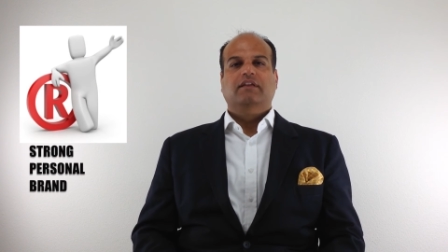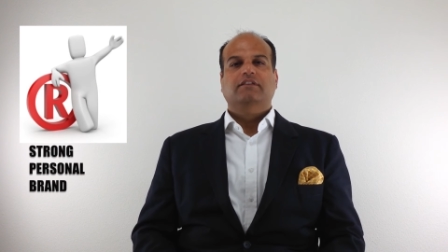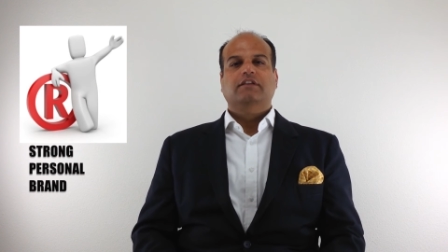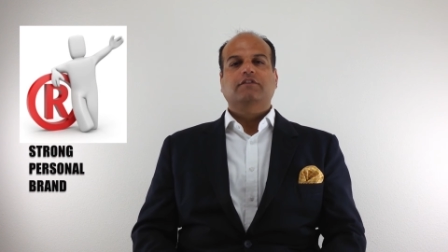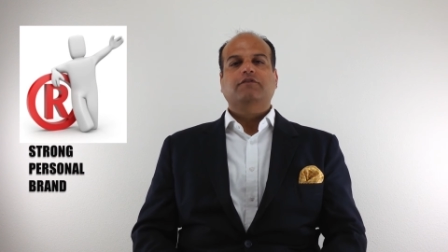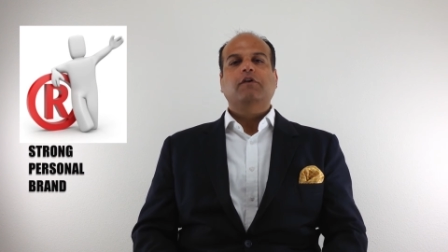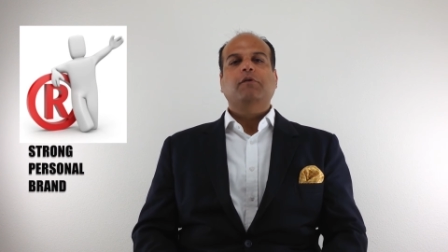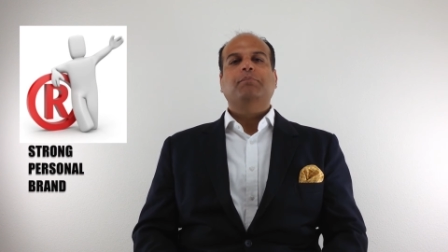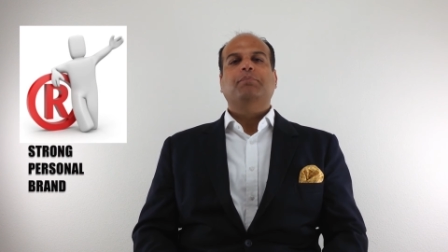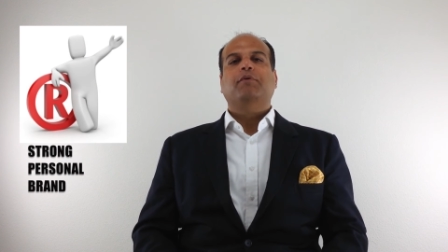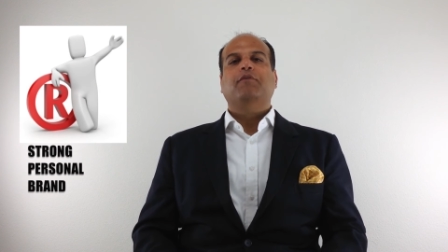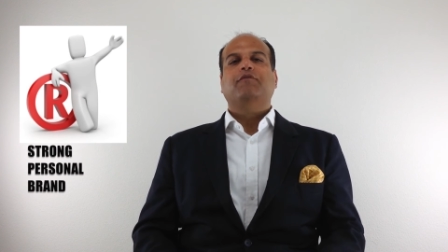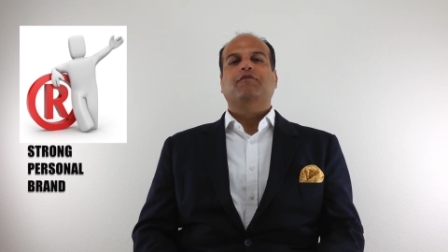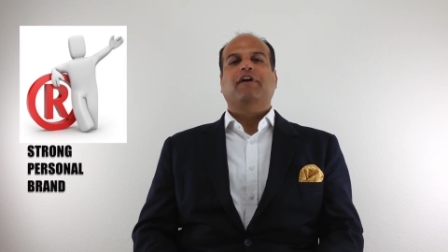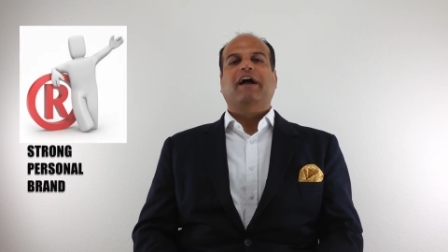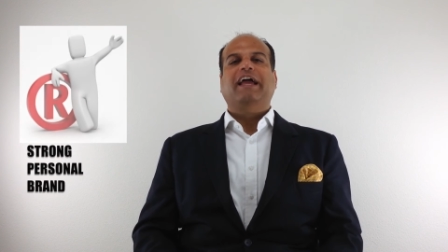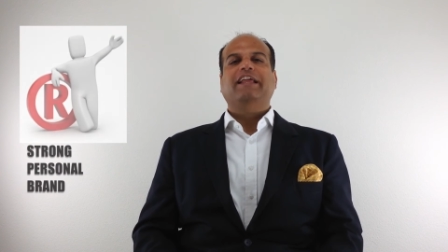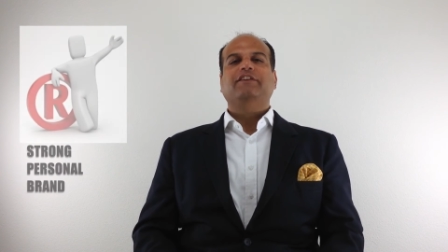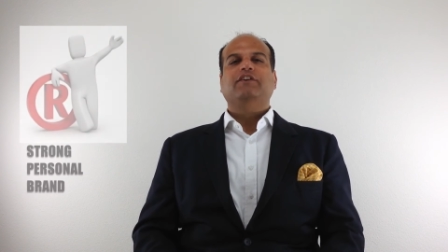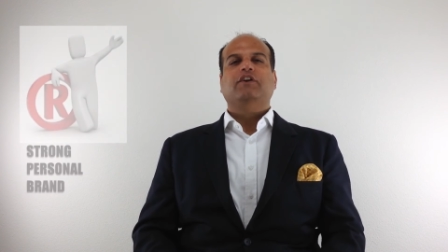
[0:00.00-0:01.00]
This will
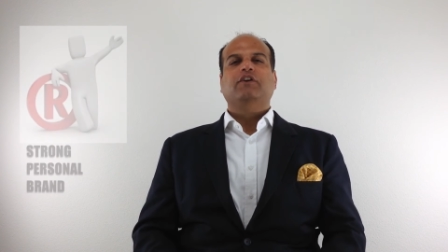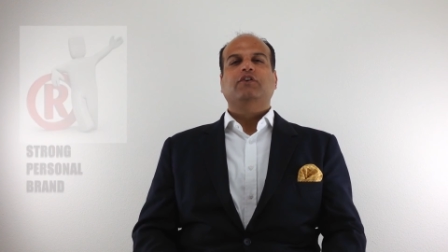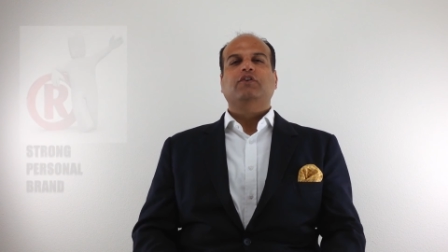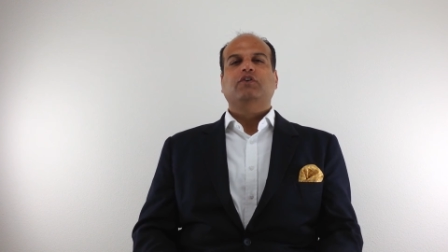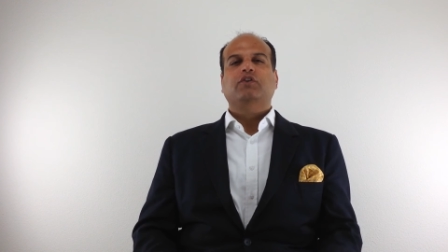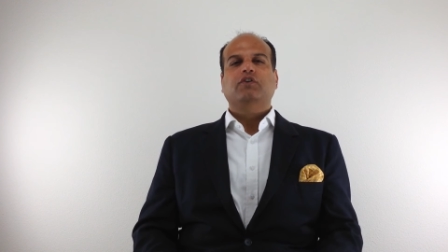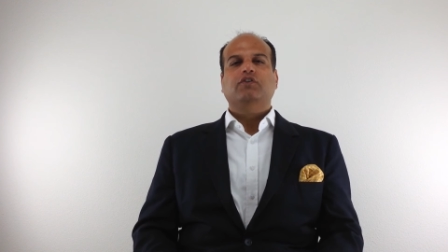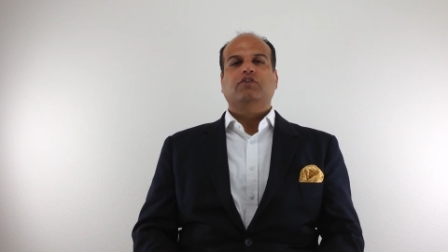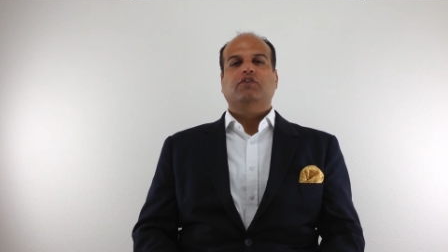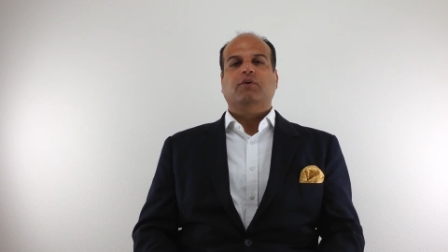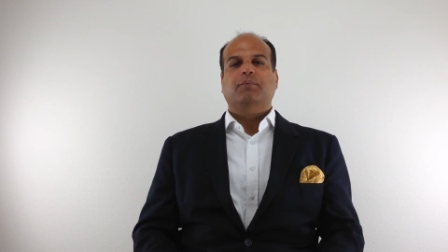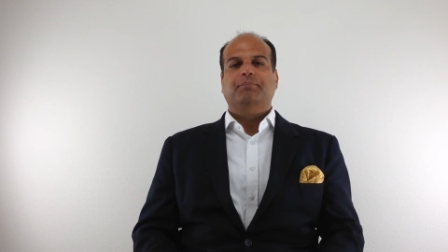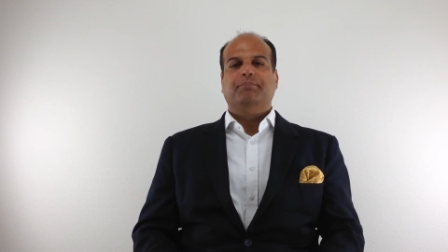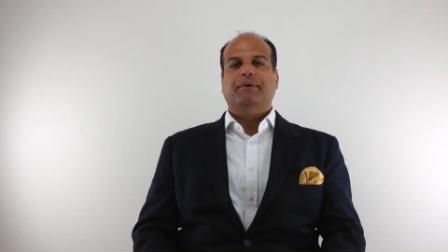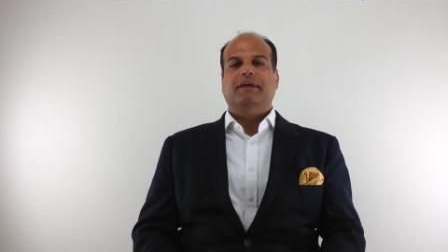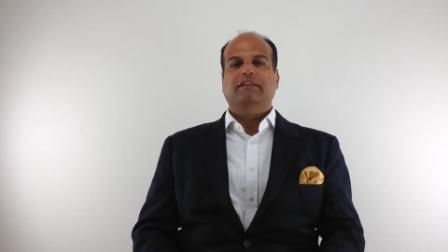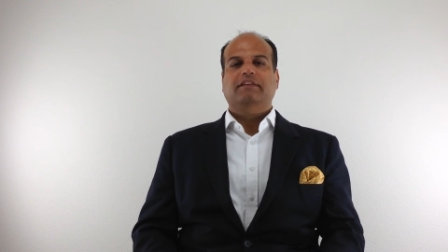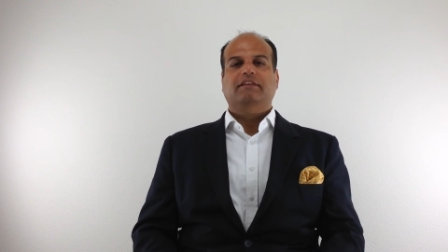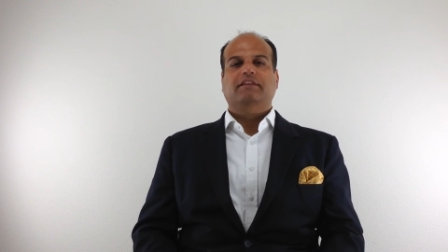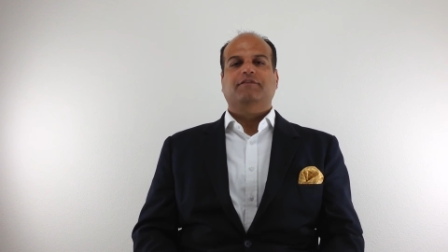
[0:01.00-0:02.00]
provide you a huge
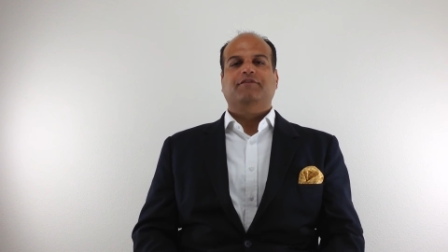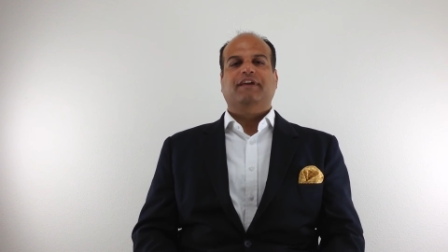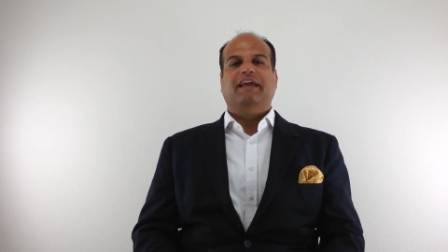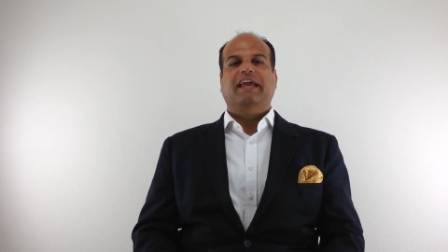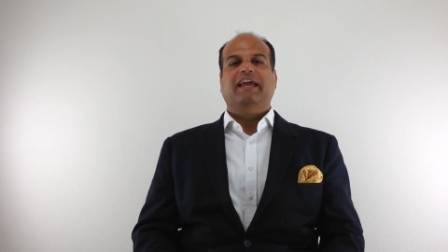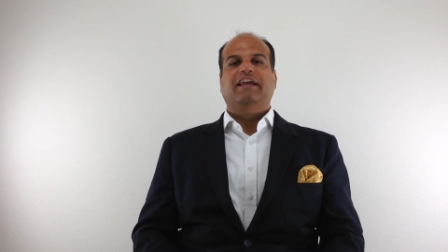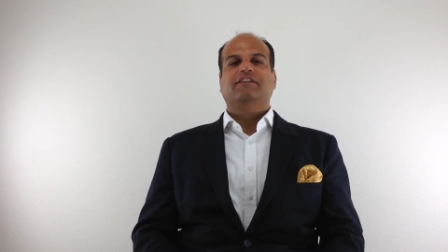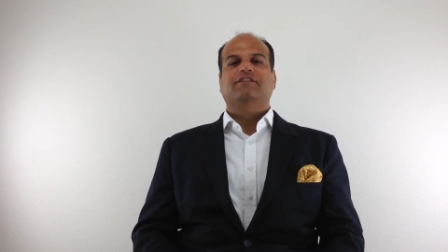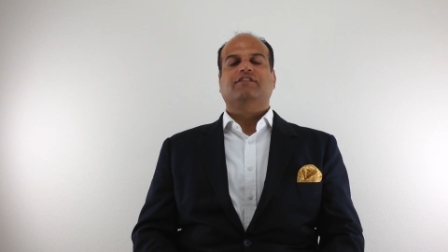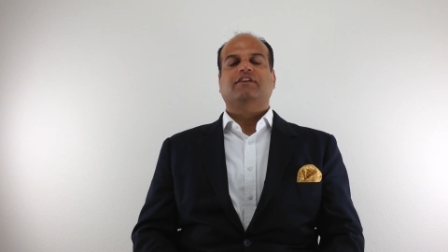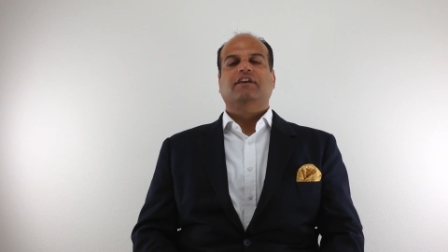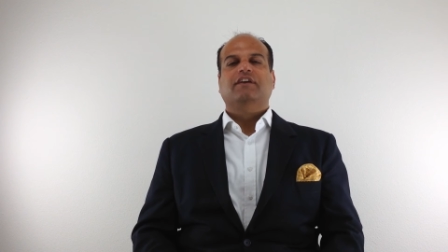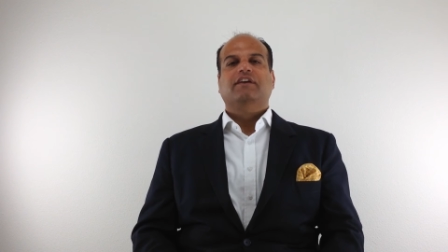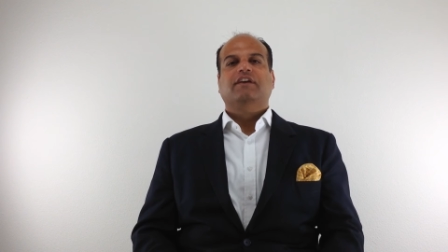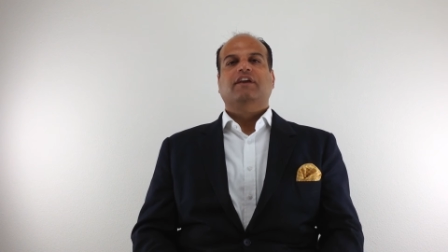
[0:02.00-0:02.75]
competitive edge